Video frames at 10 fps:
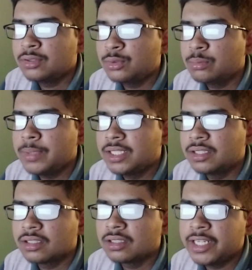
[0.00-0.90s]
to be
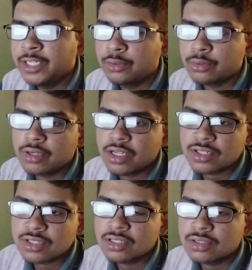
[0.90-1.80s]
the
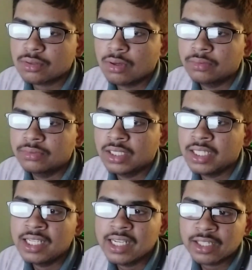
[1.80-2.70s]
introductions of
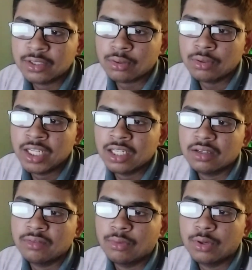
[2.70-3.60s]
the electronic
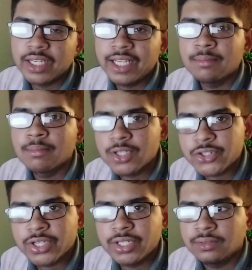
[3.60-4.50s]
voting
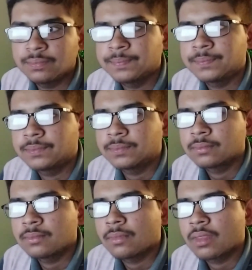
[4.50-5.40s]
machine
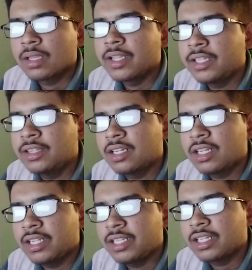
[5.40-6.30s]
in
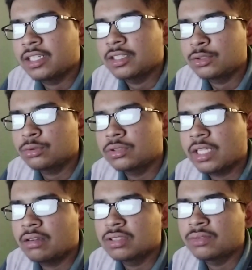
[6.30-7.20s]
the year
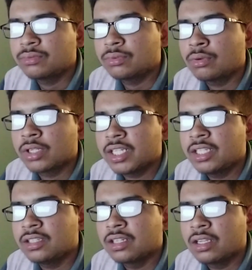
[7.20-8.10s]
2004
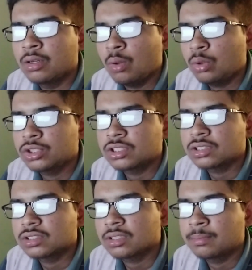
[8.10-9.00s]
in the Lok
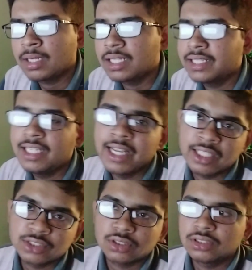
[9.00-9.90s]
Sabha
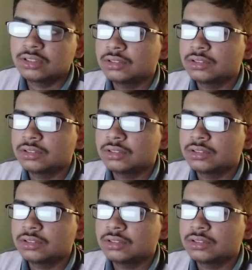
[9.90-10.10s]
election.